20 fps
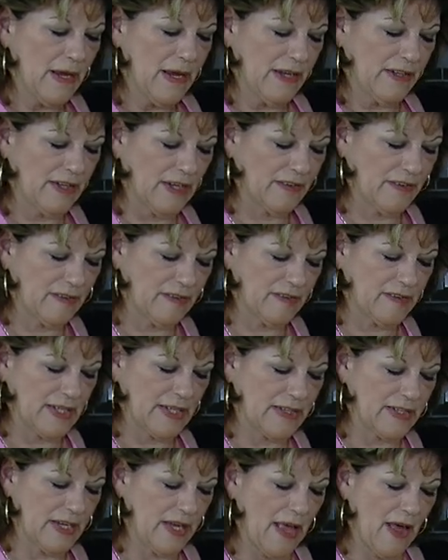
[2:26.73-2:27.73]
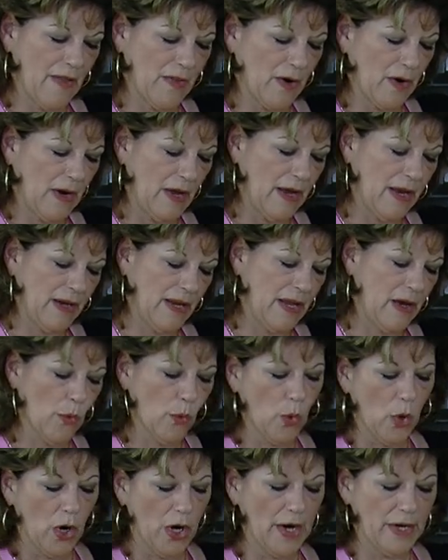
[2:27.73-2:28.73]
It doesn't stick together. It
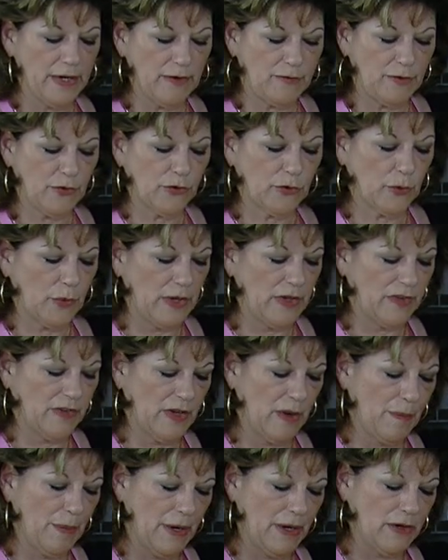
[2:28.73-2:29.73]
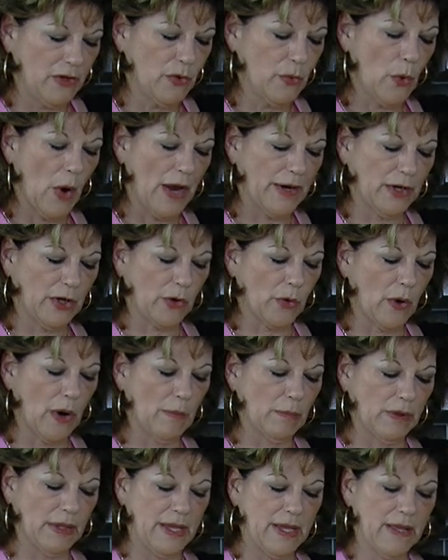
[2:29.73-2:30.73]
would if you squeezed it, but you want it
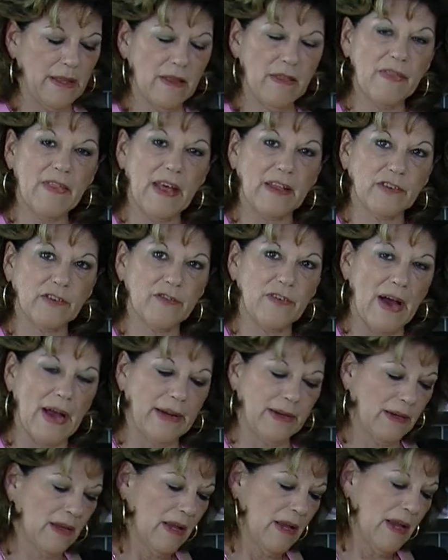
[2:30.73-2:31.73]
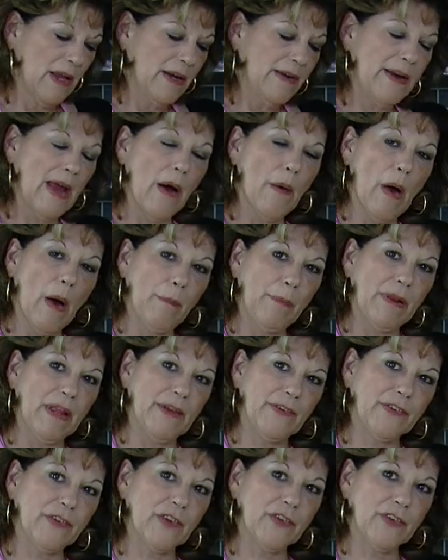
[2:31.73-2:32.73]
crumbly. That's fine. Now I'll
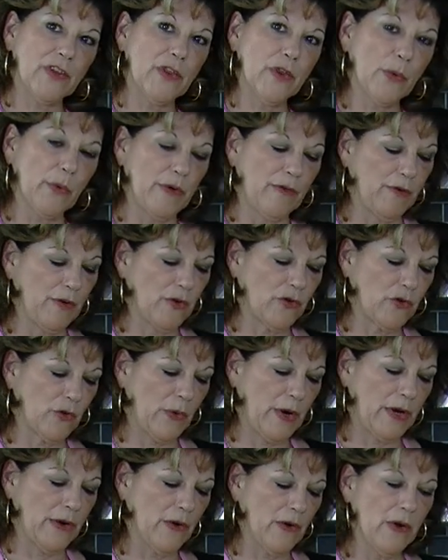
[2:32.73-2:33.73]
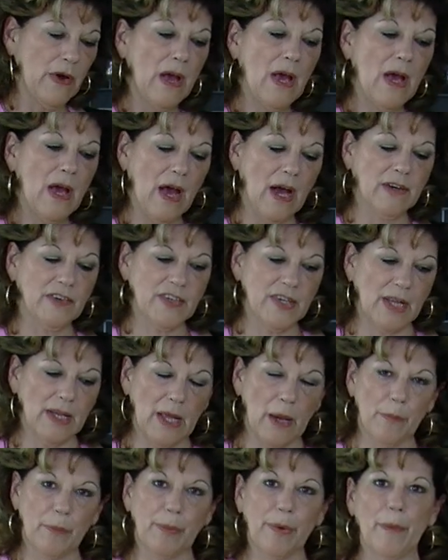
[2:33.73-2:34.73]
place this in the refrigerator until
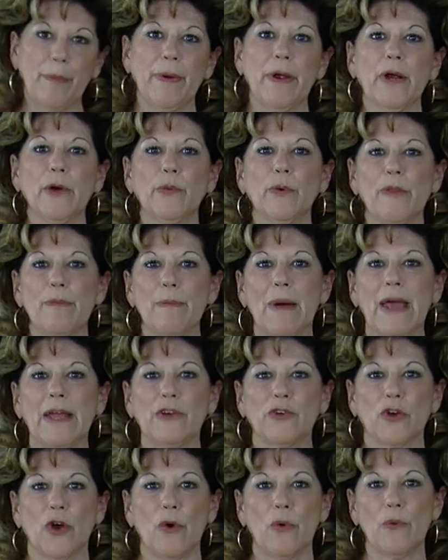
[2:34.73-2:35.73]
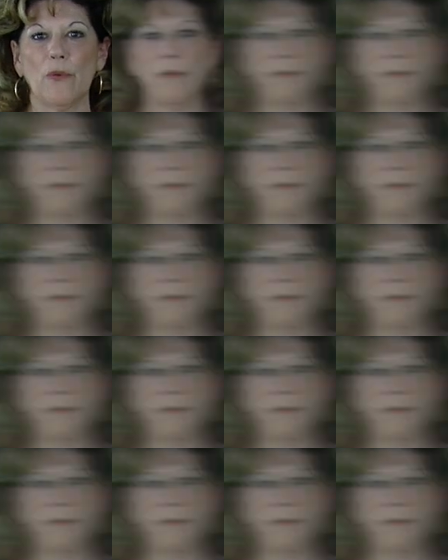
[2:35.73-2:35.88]
I'm prepared with my dough.